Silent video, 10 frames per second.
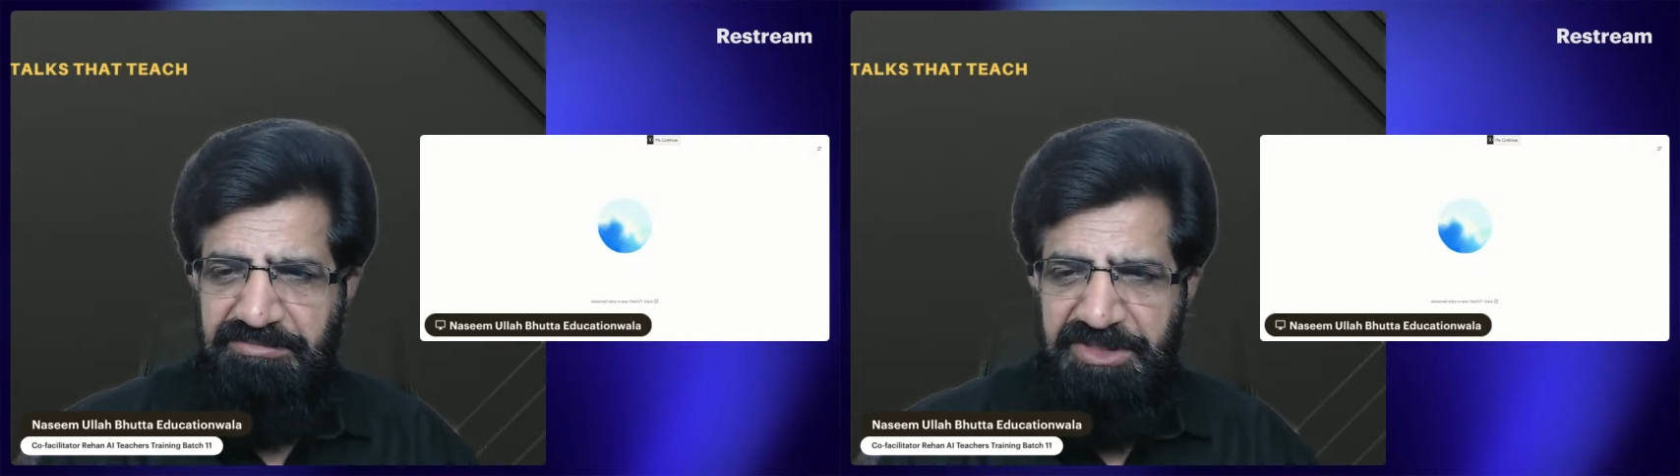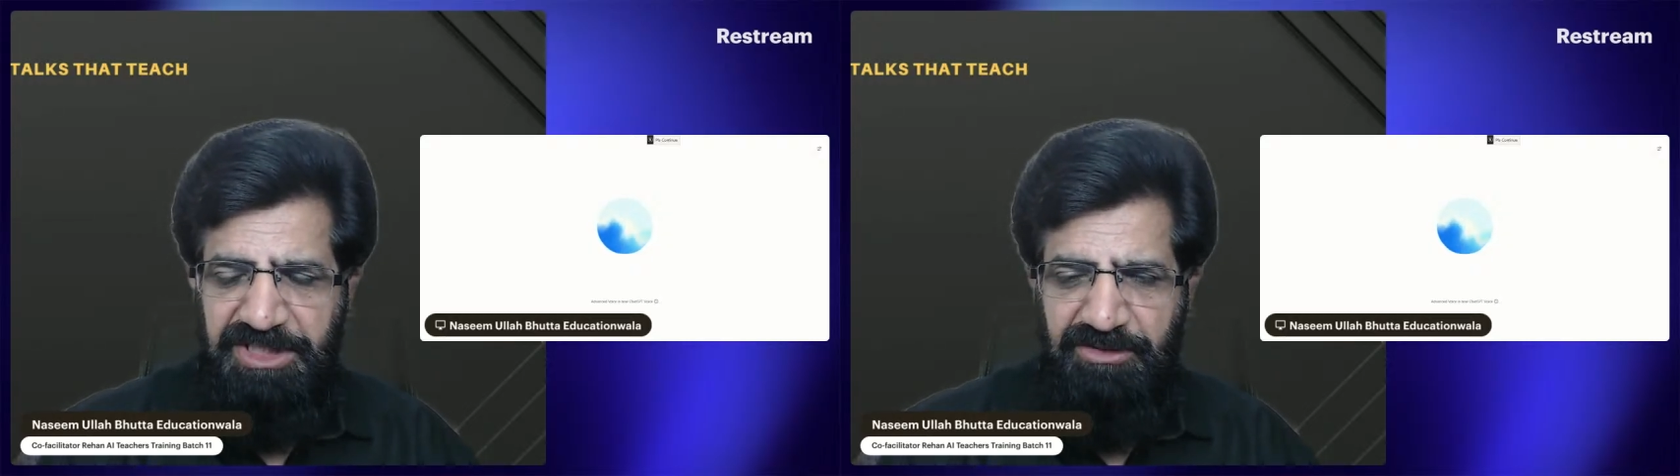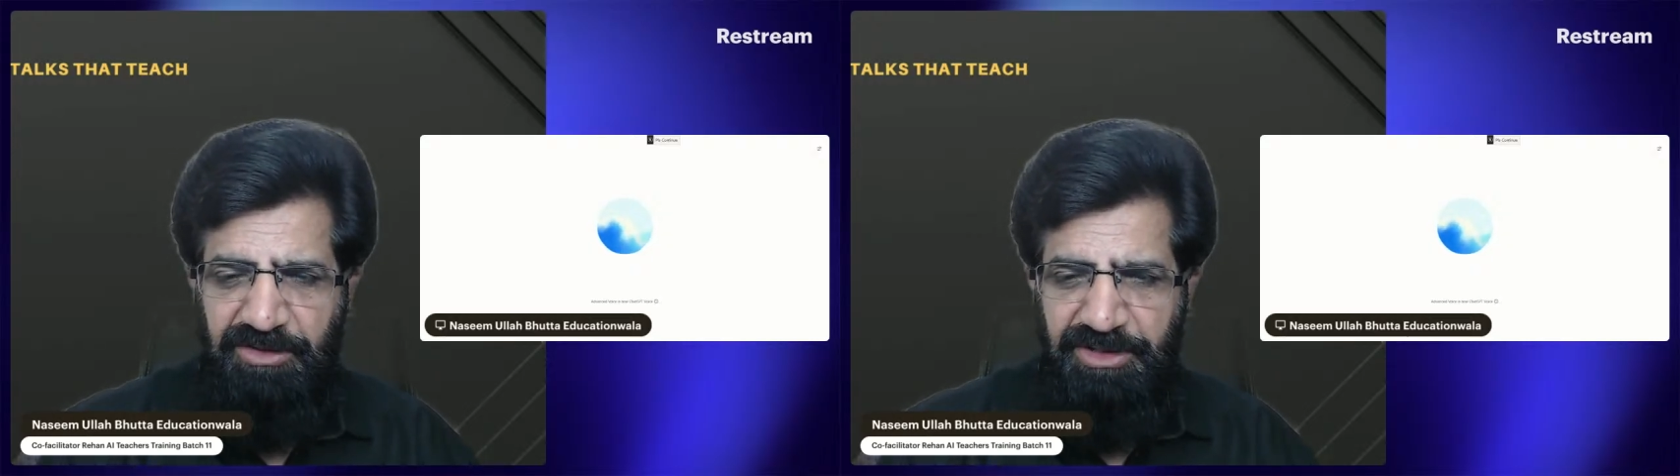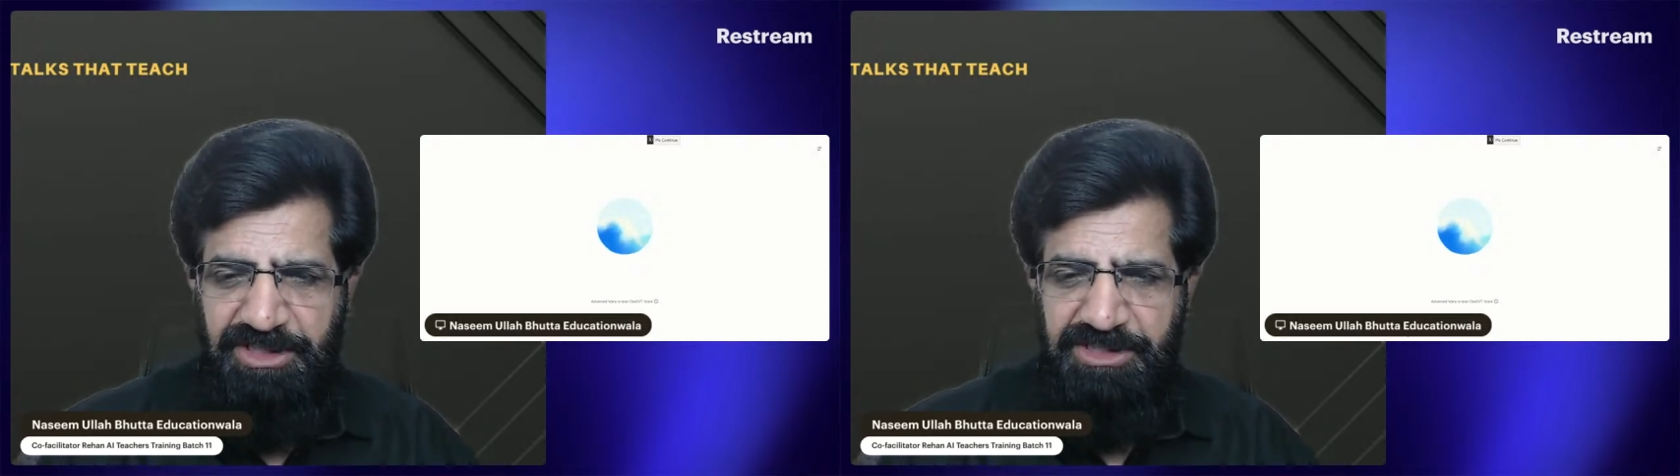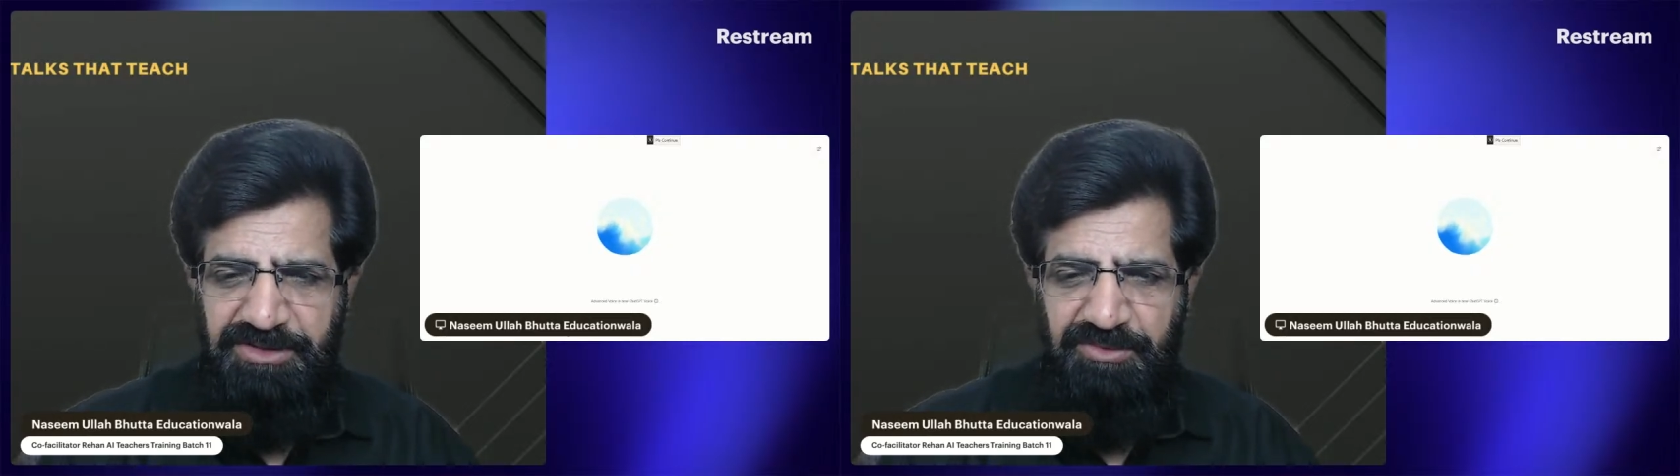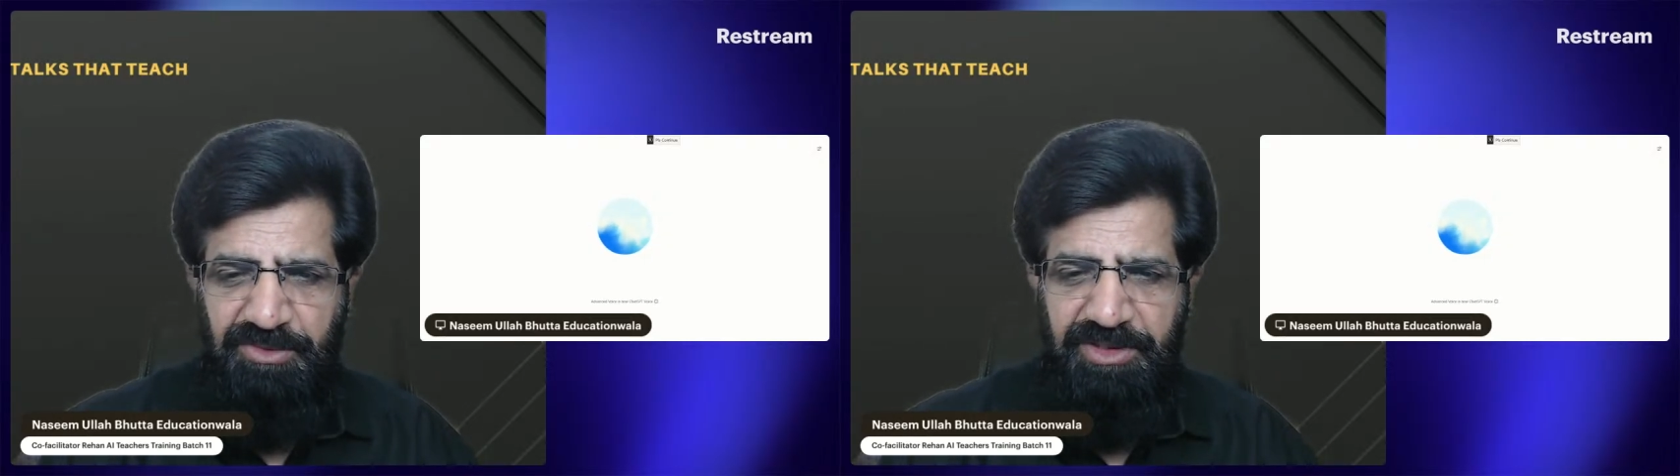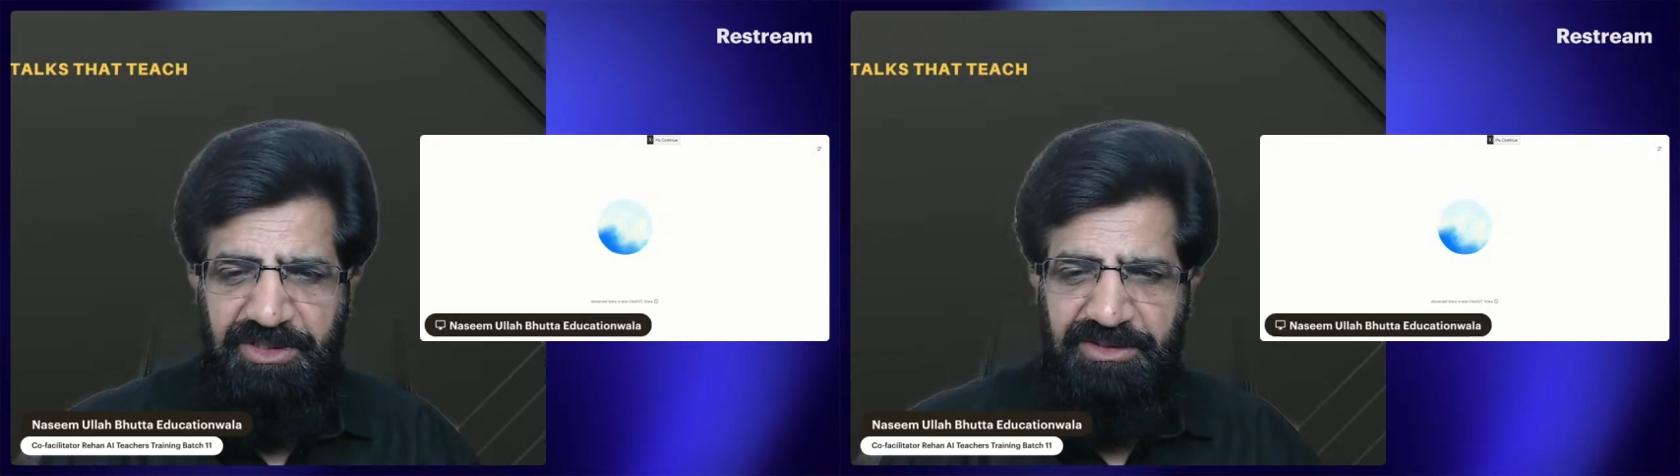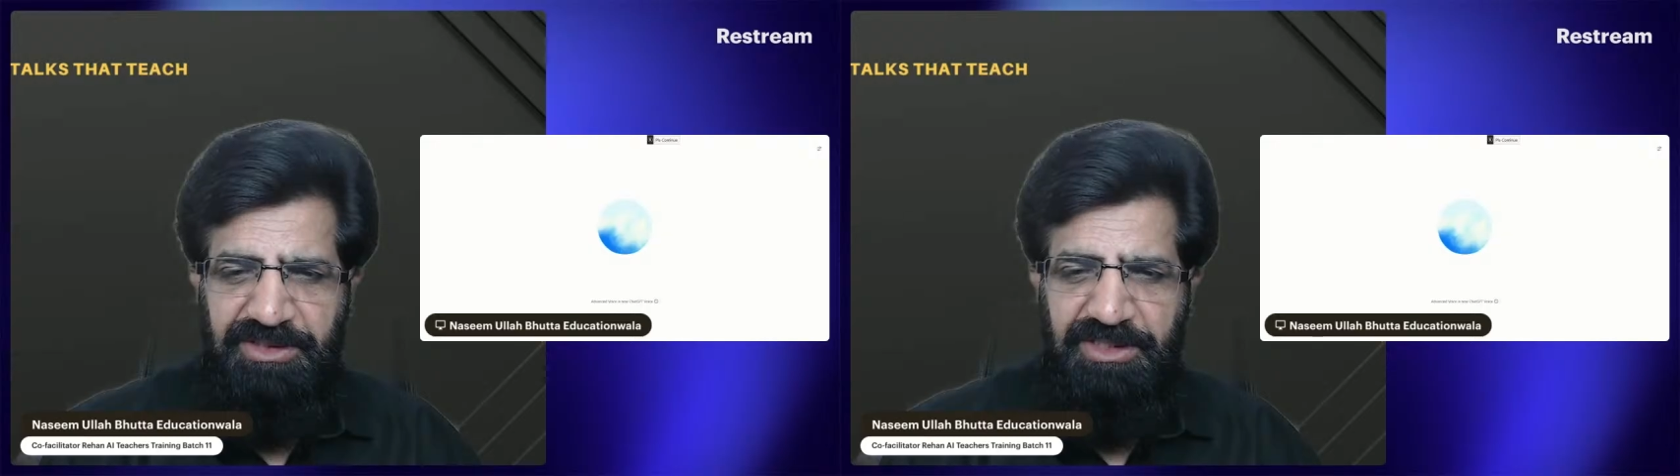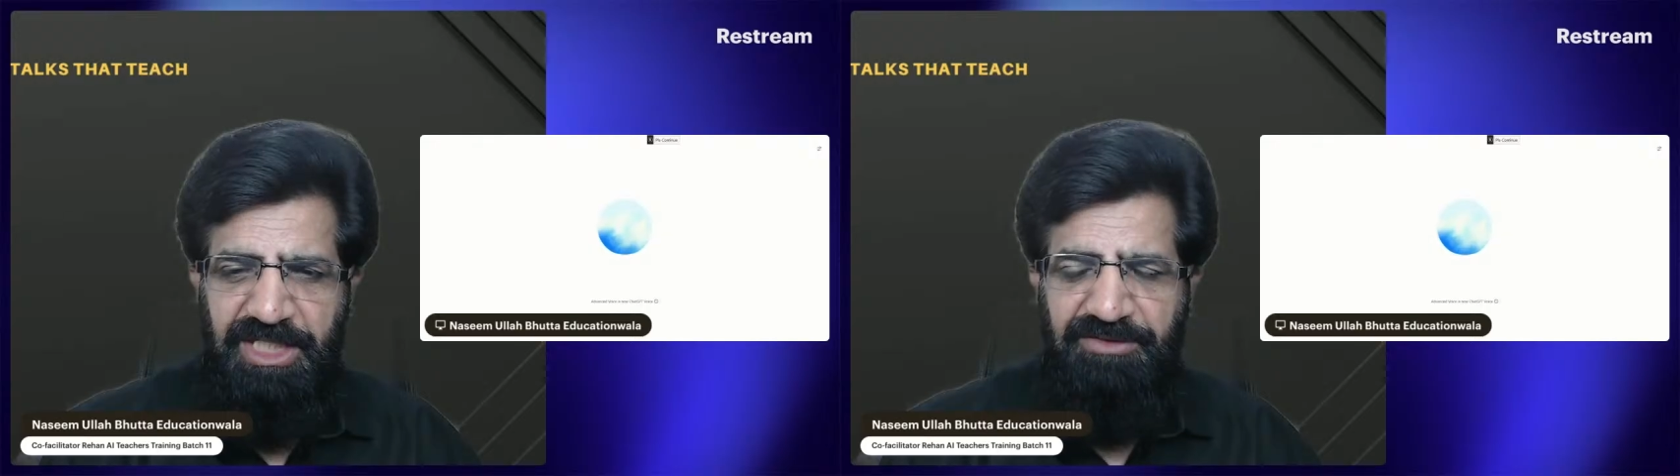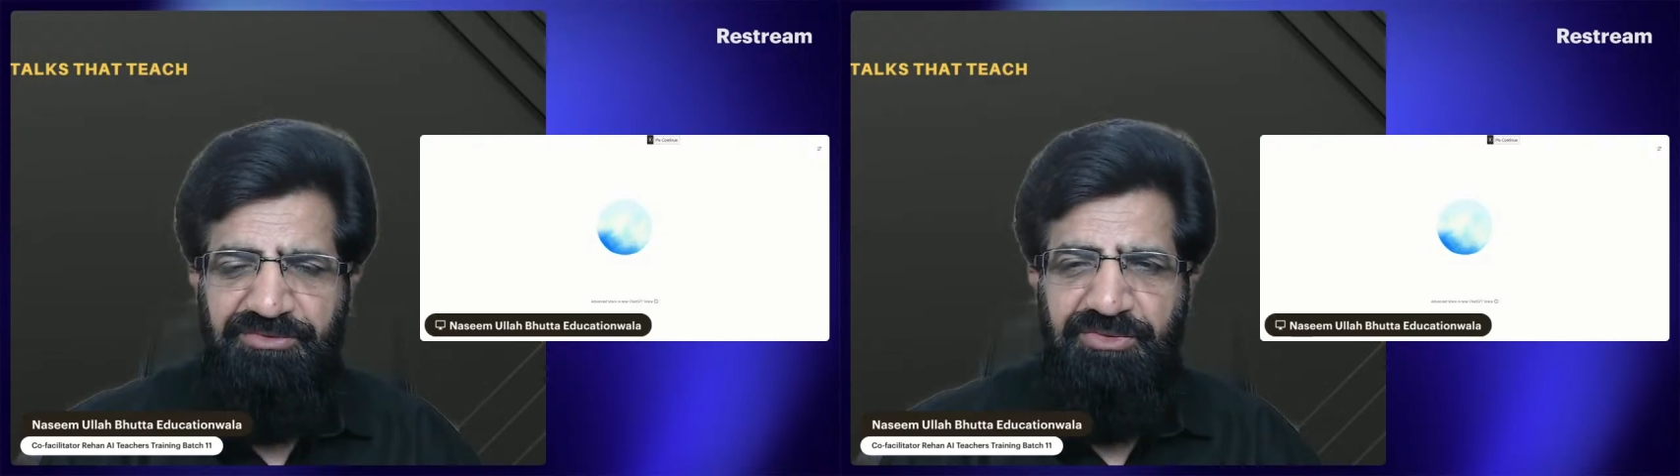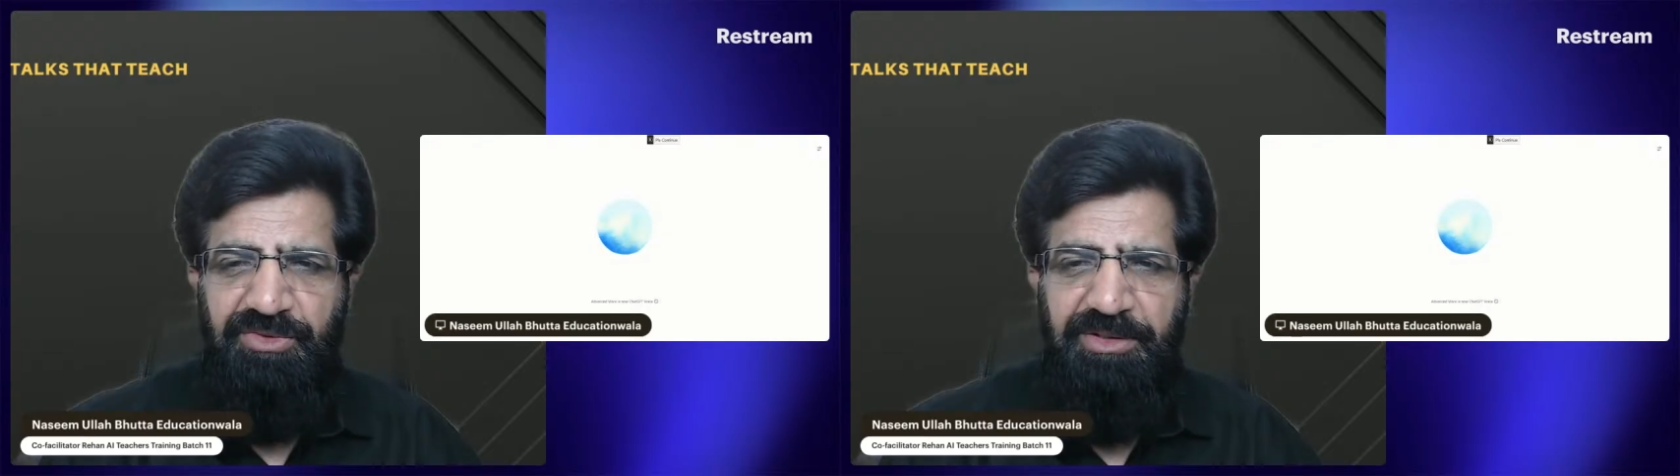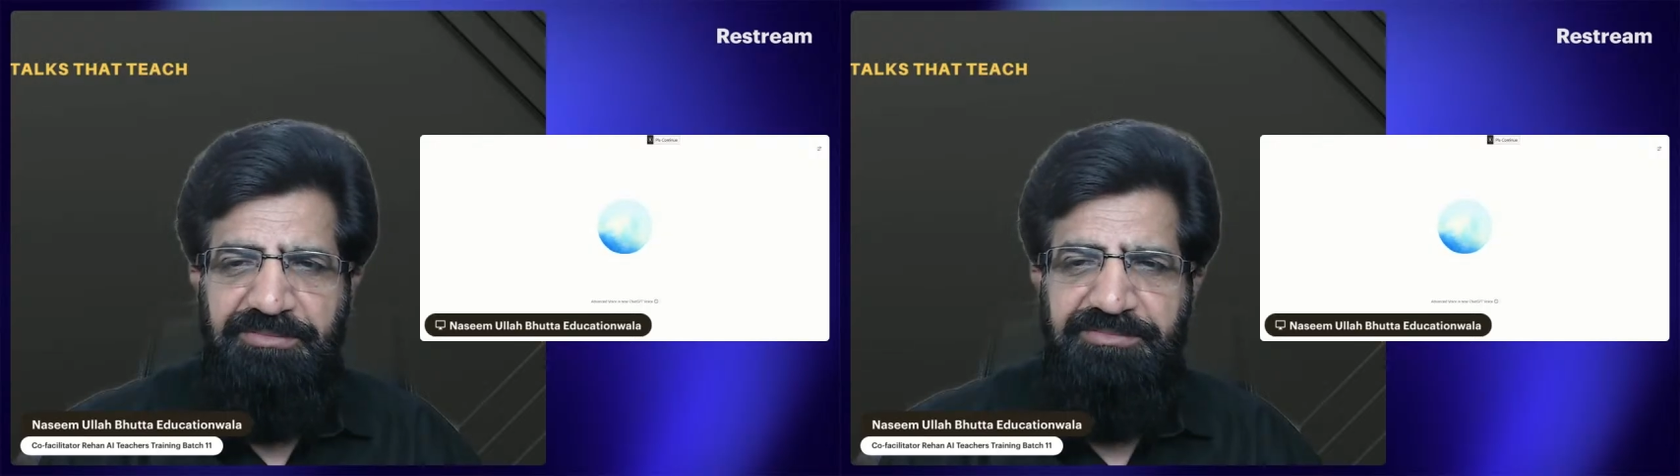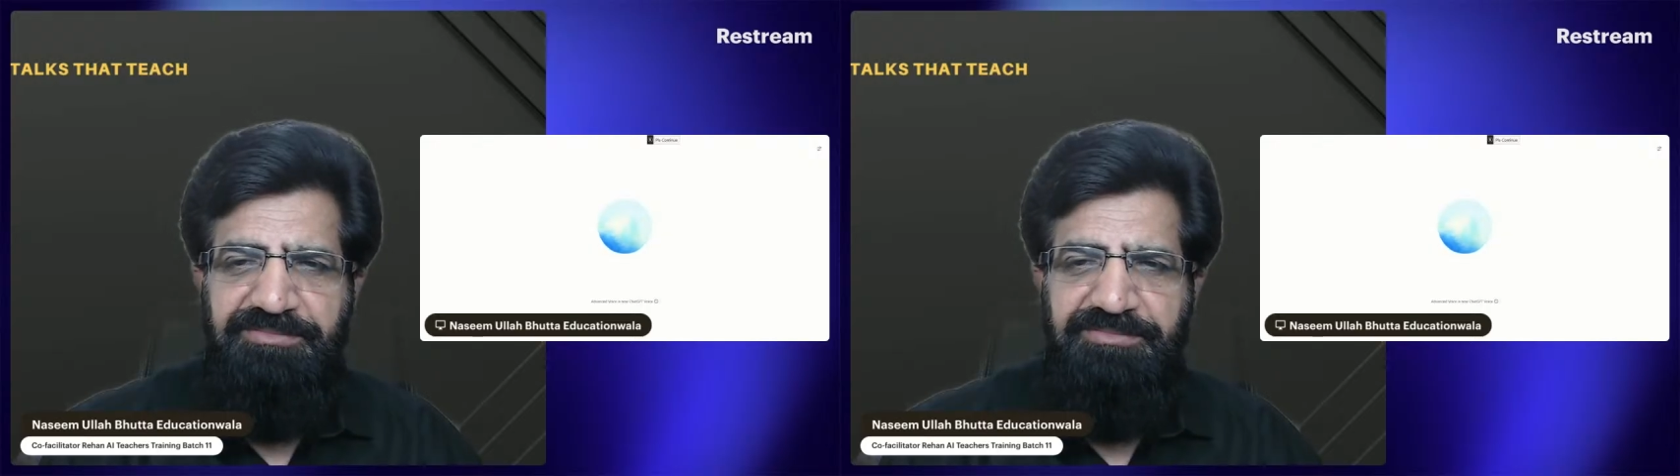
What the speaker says: dear audience, we were live from